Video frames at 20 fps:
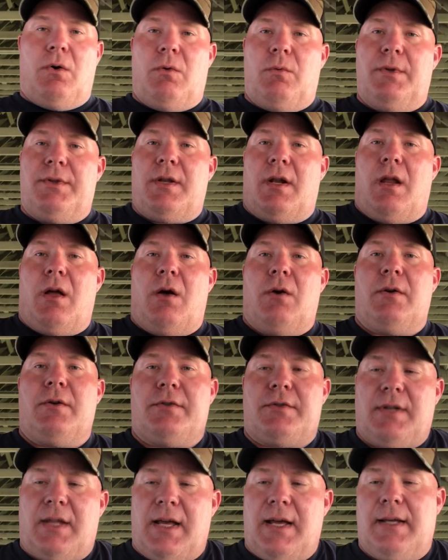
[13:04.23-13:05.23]
with the longer
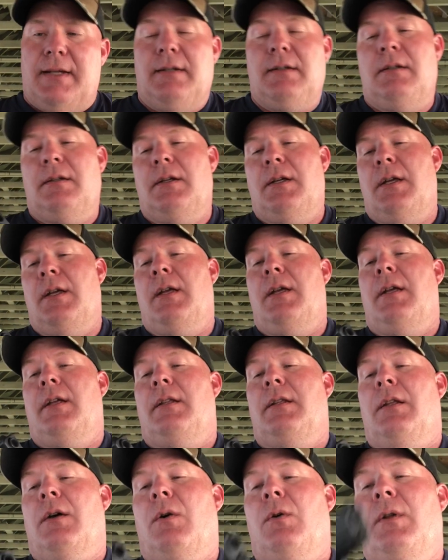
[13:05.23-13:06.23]
slide?
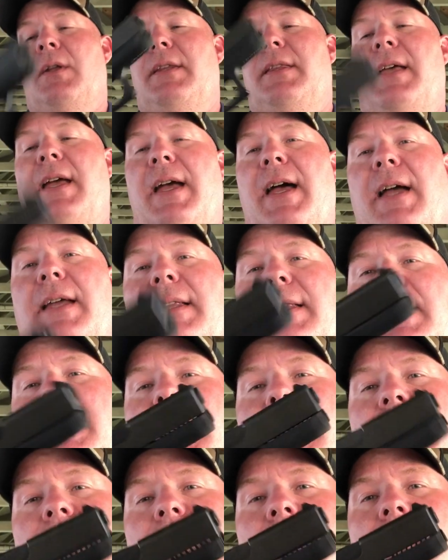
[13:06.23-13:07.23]
The only thing I can
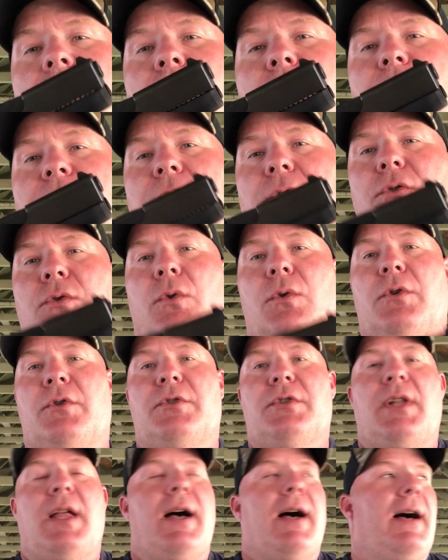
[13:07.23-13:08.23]
think of with the shorter
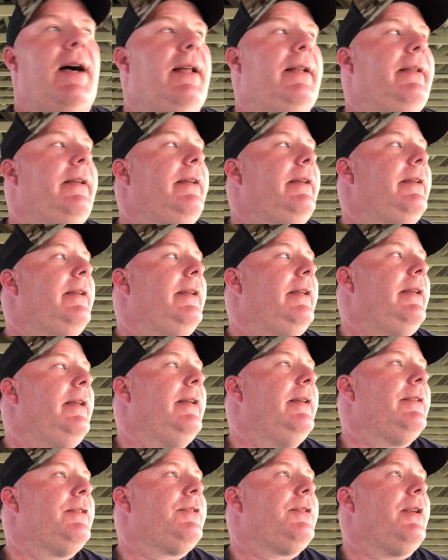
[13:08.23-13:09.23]
slide
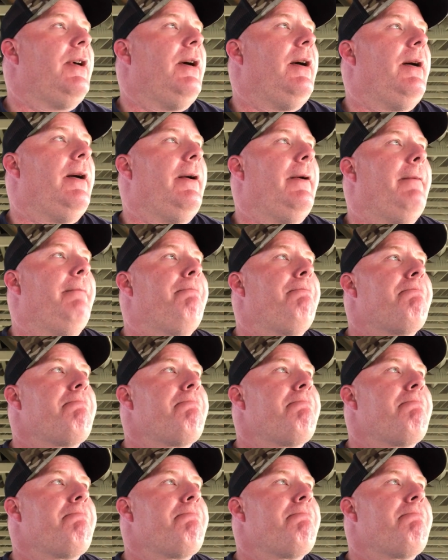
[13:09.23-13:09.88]
is I've